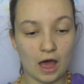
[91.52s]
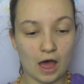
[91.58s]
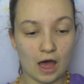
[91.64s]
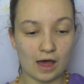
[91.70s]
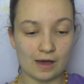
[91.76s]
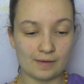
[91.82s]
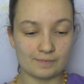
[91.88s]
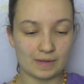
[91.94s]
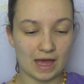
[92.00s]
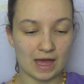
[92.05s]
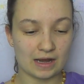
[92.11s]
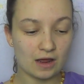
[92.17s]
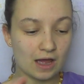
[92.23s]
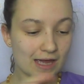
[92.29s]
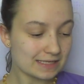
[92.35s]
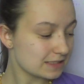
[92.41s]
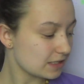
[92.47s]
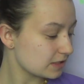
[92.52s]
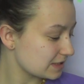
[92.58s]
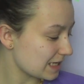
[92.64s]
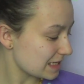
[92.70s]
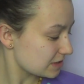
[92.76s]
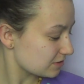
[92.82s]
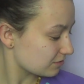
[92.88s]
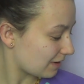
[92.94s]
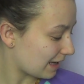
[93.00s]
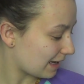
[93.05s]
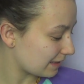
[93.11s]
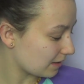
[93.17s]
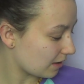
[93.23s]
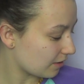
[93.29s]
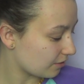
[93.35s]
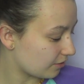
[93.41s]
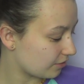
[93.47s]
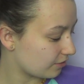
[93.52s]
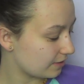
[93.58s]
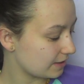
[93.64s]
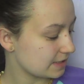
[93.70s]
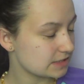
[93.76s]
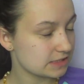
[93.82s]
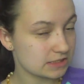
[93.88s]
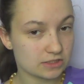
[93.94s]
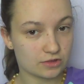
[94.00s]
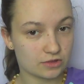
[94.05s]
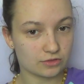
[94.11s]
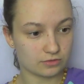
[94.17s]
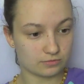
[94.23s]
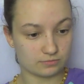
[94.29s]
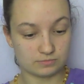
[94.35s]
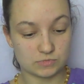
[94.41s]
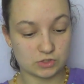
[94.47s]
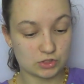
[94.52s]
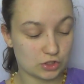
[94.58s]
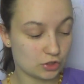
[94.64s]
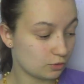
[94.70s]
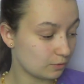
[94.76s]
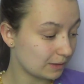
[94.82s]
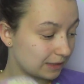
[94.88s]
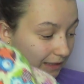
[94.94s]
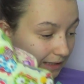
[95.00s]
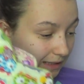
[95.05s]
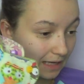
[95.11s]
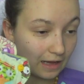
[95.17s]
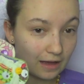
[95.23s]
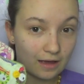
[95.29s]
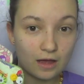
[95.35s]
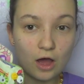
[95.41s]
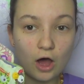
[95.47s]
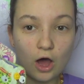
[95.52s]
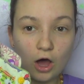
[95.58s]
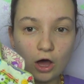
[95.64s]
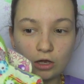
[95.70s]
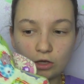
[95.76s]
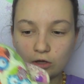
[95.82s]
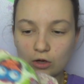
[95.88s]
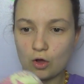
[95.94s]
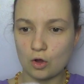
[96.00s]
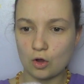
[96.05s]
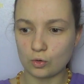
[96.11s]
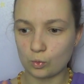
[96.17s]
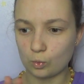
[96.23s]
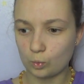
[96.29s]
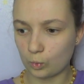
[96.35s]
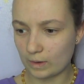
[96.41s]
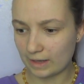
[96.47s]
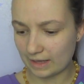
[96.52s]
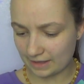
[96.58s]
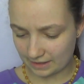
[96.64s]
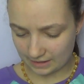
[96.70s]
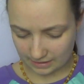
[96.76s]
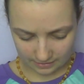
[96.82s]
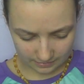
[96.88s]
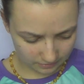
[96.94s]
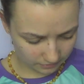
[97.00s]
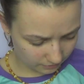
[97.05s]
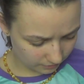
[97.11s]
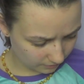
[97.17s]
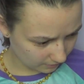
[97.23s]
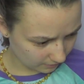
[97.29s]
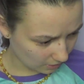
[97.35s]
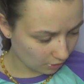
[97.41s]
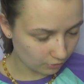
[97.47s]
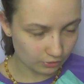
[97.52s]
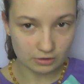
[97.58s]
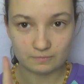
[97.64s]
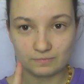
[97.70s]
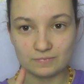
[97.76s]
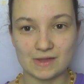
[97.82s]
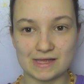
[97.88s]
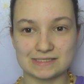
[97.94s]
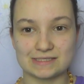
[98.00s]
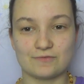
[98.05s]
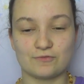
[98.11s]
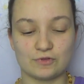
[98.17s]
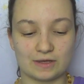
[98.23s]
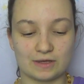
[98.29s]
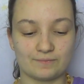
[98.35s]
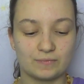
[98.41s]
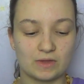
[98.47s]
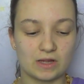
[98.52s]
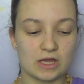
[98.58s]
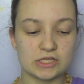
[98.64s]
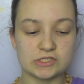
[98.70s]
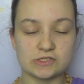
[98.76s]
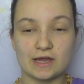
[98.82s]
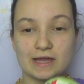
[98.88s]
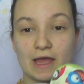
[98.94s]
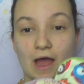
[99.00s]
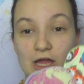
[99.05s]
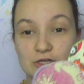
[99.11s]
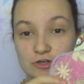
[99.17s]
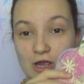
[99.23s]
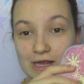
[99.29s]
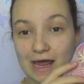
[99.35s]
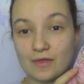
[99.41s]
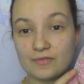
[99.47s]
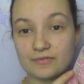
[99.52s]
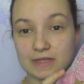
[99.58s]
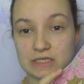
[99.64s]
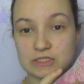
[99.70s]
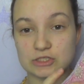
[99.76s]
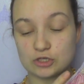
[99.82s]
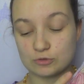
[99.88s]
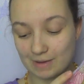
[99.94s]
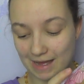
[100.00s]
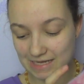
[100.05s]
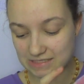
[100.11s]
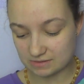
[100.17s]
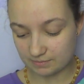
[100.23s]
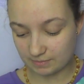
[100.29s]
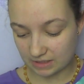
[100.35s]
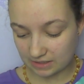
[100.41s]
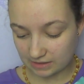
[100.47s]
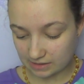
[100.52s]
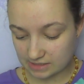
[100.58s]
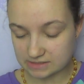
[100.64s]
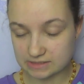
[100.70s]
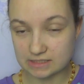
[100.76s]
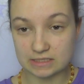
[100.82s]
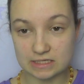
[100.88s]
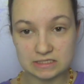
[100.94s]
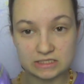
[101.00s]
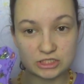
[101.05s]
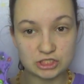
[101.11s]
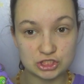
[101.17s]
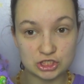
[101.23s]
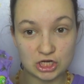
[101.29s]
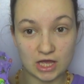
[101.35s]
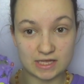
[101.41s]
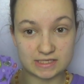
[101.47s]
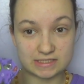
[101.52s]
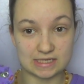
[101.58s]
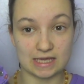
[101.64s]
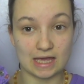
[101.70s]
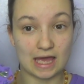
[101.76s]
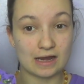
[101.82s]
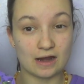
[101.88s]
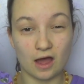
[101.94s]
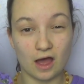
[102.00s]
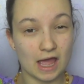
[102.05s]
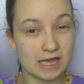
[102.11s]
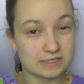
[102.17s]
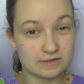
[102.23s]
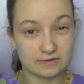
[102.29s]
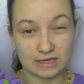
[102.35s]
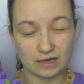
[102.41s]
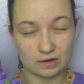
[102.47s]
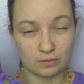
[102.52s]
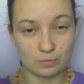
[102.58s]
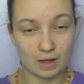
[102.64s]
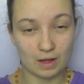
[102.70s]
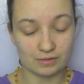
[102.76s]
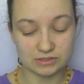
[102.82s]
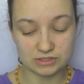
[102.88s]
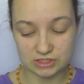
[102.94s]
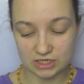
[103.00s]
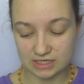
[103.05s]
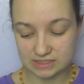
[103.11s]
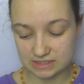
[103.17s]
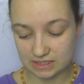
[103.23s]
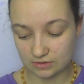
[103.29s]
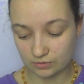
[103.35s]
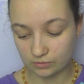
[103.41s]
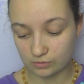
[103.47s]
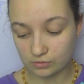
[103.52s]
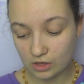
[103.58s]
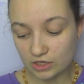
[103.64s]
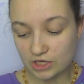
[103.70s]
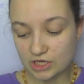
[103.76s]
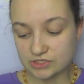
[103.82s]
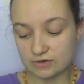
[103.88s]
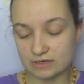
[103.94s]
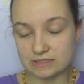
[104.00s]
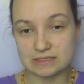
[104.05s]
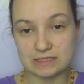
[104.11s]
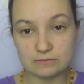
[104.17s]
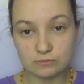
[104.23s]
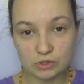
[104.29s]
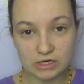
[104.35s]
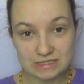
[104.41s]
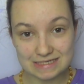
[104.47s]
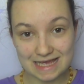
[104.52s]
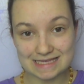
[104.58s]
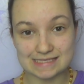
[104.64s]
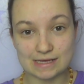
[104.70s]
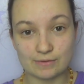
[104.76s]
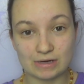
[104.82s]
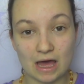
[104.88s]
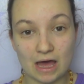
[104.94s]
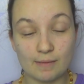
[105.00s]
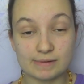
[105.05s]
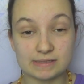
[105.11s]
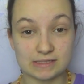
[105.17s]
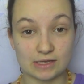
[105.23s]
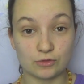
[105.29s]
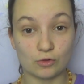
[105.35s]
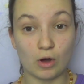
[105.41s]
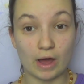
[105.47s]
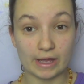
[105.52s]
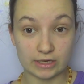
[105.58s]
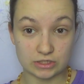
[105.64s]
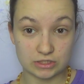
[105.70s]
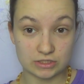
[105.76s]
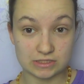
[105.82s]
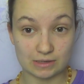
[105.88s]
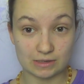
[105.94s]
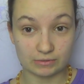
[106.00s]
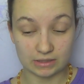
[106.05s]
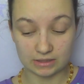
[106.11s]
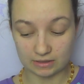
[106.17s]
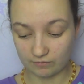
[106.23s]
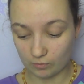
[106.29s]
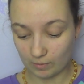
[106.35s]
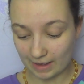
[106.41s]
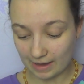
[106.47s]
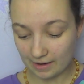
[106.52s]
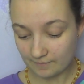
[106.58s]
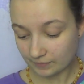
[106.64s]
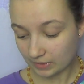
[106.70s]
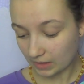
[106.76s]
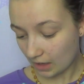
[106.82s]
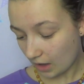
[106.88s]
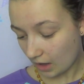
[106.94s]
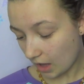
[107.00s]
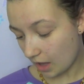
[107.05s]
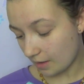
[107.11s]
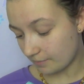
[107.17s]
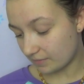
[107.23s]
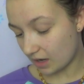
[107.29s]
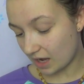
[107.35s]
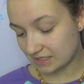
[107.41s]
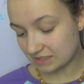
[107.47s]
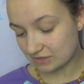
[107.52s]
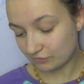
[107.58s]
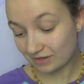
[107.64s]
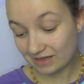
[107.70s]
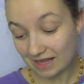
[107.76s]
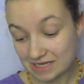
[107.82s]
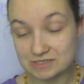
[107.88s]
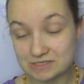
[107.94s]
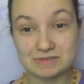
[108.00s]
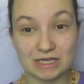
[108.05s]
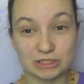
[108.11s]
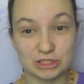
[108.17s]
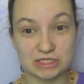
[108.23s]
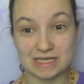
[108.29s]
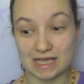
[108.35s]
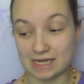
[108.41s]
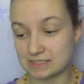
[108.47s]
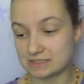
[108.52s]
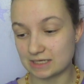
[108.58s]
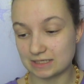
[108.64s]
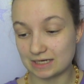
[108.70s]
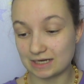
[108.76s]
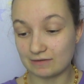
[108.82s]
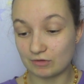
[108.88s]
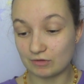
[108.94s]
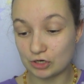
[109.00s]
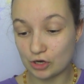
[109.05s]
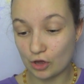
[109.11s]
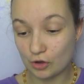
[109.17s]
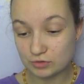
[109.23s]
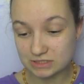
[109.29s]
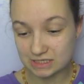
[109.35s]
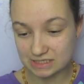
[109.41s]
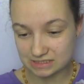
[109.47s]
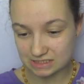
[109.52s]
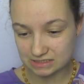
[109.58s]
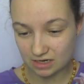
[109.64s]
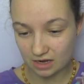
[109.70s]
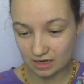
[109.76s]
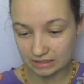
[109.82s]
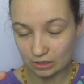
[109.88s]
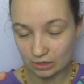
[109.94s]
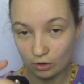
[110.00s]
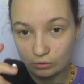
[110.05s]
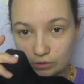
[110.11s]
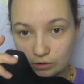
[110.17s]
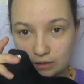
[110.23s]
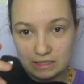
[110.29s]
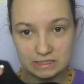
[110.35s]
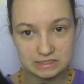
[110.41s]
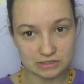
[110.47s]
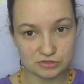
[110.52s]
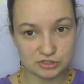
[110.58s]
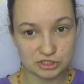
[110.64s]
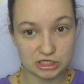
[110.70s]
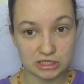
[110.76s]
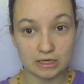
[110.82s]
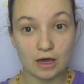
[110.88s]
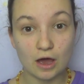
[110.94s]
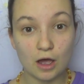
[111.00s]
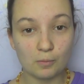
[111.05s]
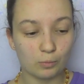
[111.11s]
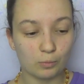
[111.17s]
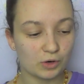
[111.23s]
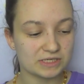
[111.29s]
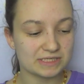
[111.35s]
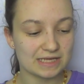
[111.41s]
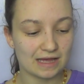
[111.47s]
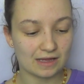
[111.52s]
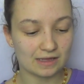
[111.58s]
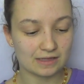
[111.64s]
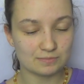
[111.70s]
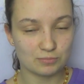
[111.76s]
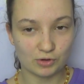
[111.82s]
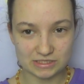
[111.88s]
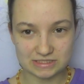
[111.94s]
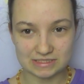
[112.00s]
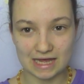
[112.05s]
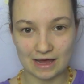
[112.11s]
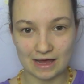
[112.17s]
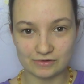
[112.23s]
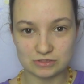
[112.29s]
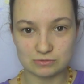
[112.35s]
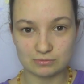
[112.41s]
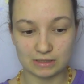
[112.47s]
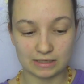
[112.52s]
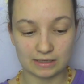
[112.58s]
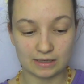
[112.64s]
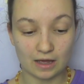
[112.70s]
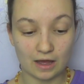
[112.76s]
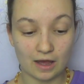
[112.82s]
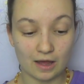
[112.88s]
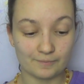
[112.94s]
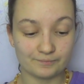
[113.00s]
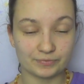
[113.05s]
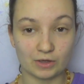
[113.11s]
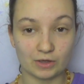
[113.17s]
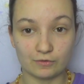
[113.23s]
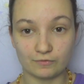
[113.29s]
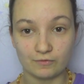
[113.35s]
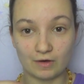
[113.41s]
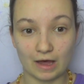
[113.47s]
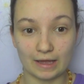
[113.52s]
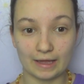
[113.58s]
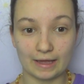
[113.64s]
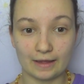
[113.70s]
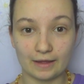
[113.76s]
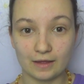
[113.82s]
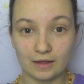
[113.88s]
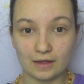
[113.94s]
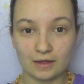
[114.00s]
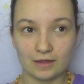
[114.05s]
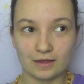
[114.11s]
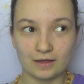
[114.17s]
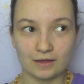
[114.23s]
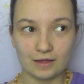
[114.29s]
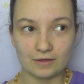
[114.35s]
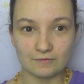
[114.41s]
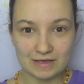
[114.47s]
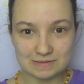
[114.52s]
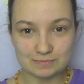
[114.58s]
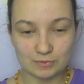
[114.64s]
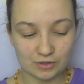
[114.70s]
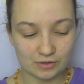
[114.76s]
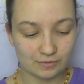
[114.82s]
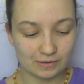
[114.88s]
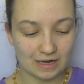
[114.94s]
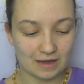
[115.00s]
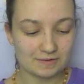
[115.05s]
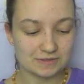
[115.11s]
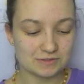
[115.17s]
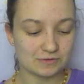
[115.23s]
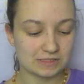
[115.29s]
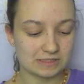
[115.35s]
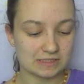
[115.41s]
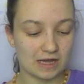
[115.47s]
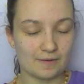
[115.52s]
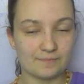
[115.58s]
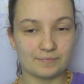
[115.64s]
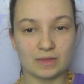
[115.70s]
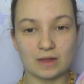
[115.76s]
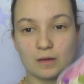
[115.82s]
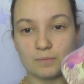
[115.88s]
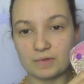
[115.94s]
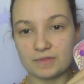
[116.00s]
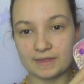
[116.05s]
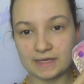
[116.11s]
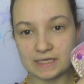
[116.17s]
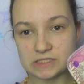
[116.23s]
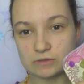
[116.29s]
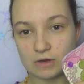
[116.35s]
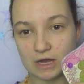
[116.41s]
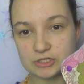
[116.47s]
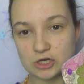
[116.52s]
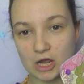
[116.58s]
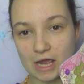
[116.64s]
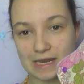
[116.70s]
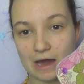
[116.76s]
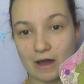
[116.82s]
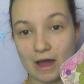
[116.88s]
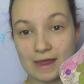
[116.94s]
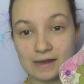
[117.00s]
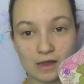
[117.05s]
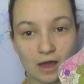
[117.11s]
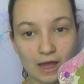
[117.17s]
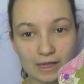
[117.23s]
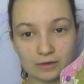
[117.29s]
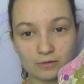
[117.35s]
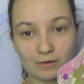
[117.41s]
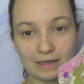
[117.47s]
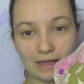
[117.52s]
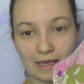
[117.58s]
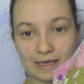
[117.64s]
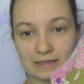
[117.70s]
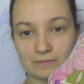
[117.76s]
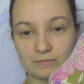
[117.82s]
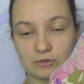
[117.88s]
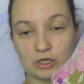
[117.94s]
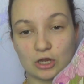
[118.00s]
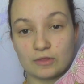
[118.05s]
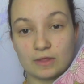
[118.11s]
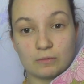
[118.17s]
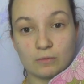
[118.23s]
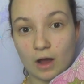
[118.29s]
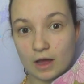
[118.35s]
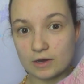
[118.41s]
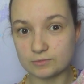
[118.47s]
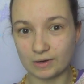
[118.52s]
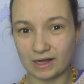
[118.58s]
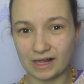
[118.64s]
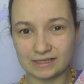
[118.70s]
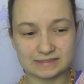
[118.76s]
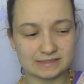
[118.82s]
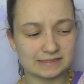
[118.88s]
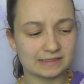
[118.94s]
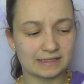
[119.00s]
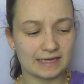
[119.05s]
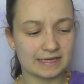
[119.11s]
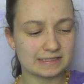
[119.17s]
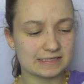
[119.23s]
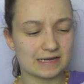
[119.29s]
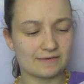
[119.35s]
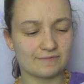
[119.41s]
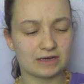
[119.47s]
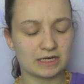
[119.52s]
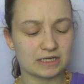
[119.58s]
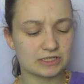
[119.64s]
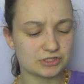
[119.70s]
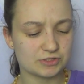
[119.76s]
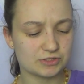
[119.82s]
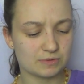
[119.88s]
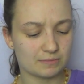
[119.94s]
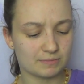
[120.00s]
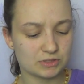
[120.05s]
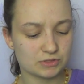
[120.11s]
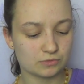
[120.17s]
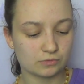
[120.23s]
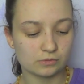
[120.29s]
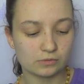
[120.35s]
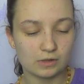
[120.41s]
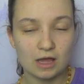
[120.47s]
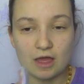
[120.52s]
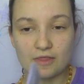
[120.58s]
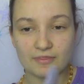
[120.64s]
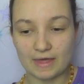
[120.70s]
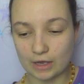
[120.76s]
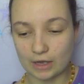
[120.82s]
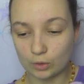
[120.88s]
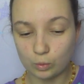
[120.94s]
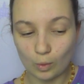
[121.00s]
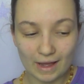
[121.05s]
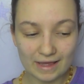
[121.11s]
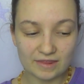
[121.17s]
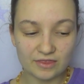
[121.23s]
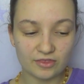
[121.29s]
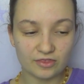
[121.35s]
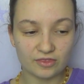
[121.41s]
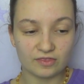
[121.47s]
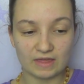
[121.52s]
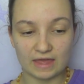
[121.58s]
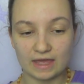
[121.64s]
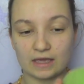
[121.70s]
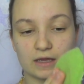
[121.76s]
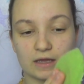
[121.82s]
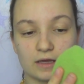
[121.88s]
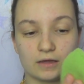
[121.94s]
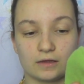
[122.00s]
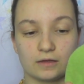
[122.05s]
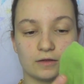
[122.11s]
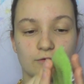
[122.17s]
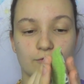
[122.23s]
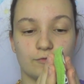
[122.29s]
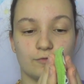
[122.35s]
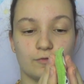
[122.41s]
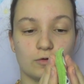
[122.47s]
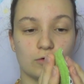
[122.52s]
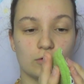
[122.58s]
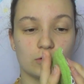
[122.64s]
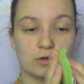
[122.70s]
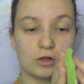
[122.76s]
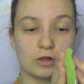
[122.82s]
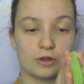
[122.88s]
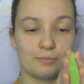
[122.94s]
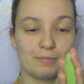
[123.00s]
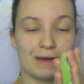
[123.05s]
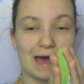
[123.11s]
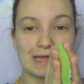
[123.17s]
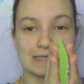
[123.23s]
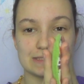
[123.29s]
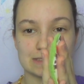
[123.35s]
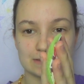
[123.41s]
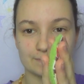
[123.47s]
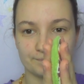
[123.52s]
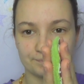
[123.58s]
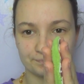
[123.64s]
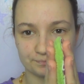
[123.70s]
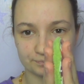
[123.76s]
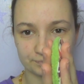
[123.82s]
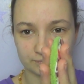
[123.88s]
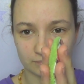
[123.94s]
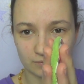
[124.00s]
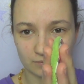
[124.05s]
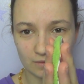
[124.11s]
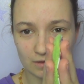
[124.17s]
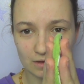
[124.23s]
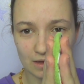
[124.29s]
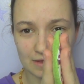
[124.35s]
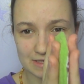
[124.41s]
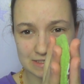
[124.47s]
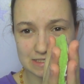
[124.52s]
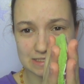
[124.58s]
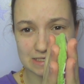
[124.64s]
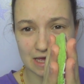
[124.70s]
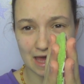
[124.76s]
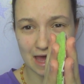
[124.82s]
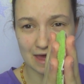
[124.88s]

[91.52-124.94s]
And I test ran these two here along with... Oh no, that's a different thing. So I tried out these two pads because this is Jersey and I don't get on well with Jersey at all. So I didn't want to test that one out because I thought I could use that one in giveaway. I didn't realise it was actually seconds. I didn't even notice the tiny hole in it until she pointed it out to me via Facebook when I was talking to her. But these two I tried out and I quite like them. You know, they worked well, didn't leak, didn't have any issues with them at all. They're quite thick for cloth pads. This is her